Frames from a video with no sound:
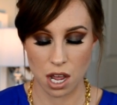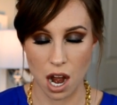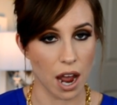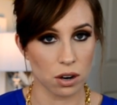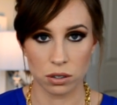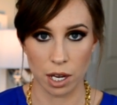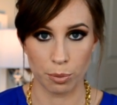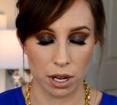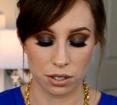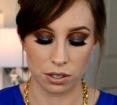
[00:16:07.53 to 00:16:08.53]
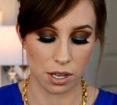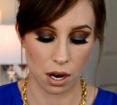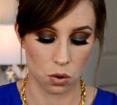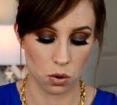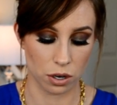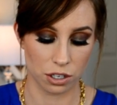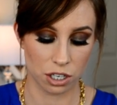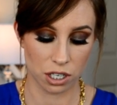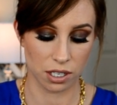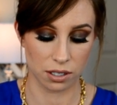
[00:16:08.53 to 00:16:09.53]
And I don't like bronzers that are
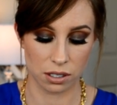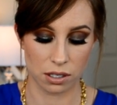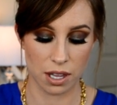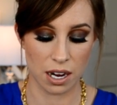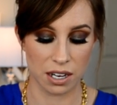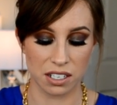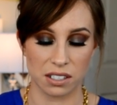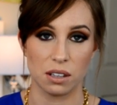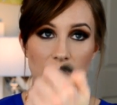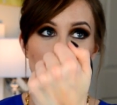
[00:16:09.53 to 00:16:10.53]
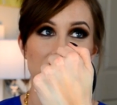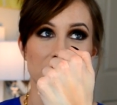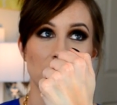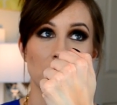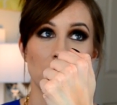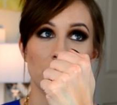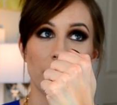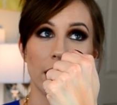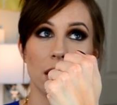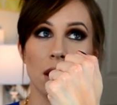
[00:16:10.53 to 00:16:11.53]
orange because then it doesn't, it doesn't look
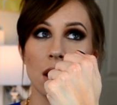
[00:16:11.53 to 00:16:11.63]
right.